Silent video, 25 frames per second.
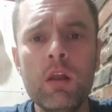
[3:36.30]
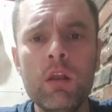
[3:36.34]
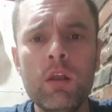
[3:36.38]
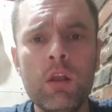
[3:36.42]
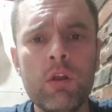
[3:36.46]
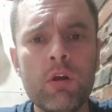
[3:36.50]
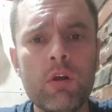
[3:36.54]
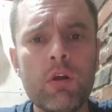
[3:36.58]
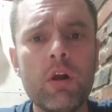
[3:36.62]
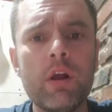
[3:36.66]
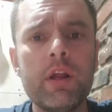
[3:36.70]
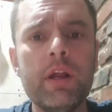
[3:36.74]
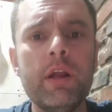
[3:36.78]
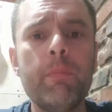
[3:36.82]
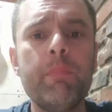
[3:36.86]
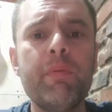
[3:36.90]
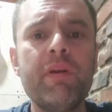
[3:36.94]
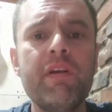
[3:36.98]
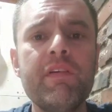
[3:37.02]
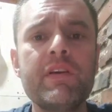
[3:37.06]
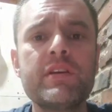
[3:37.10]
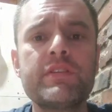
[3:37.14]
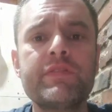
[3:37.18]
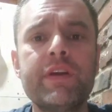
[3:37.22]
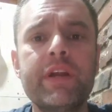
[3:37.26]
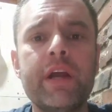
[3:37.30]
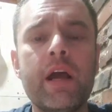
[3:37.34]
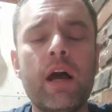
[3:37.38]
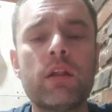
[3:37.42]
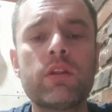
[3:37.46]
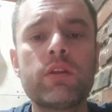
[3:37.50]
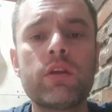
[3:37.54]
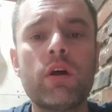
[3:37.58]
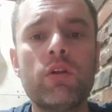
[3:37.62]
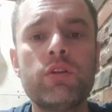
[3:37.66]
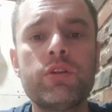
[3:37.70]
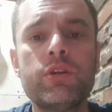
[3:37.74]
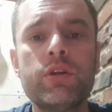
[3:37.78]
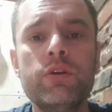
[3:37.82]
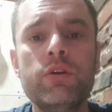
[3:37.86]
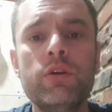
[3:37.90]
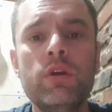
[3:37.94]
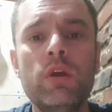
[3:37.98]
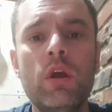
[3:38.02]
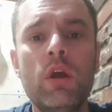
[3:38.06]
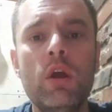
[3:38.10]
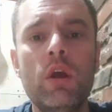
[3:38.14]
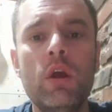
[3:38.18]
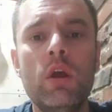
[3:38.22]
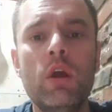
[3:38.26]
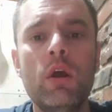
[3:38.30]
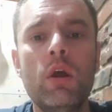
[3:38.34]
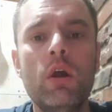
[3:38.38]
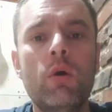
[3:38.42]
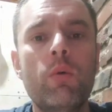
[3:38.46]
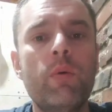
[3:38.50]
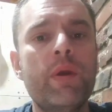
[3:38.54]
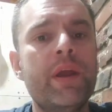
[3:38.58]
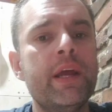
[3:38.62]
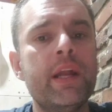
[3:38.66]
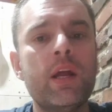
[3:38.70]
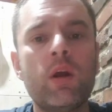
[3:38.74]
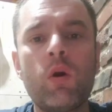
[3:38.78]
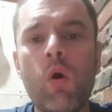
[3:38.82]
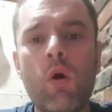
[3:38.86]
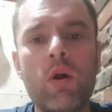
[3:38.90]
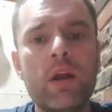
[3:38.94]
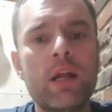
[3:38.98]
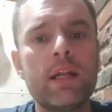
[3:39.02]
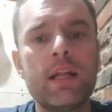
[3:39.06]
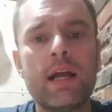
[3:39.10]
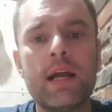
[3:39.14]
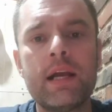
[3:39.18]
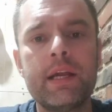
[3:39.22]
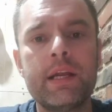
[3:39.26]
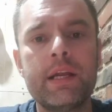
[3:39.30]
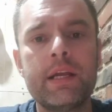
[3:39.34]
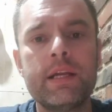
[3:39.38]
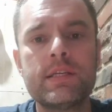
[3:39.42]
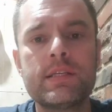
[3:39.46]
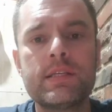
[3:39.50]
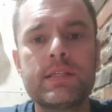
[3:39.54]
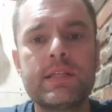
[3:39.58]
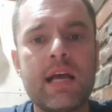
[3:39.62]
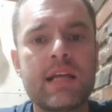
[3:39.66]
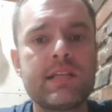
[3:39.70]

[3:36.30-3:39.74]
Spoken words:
Look, in the previous video, I told you, we're going to call it like it is.